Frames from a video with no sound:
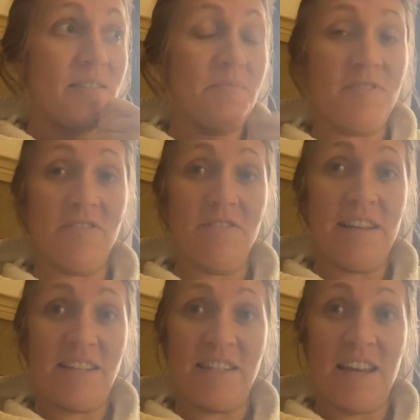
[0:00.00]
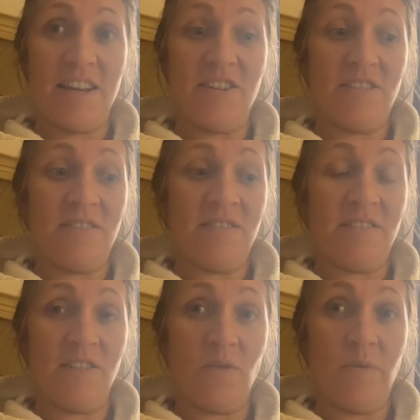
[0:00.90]
I'm still tired,
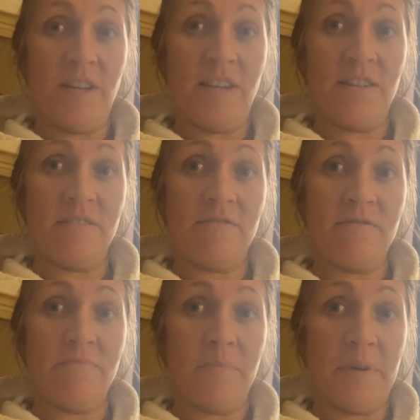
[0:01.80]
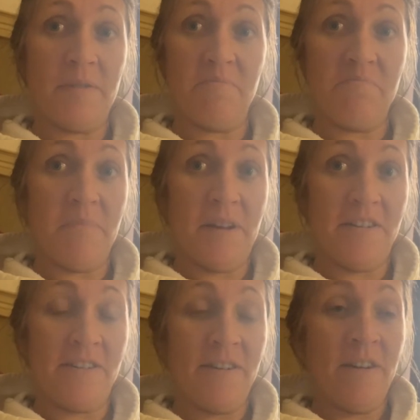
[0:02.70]
a little weak, but
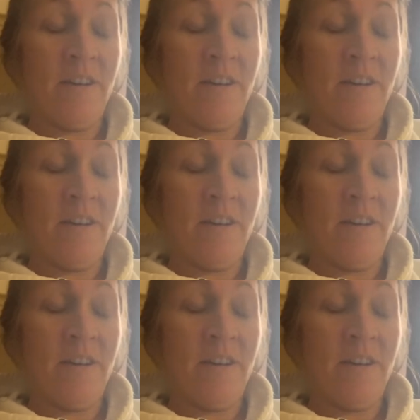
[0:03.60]
better.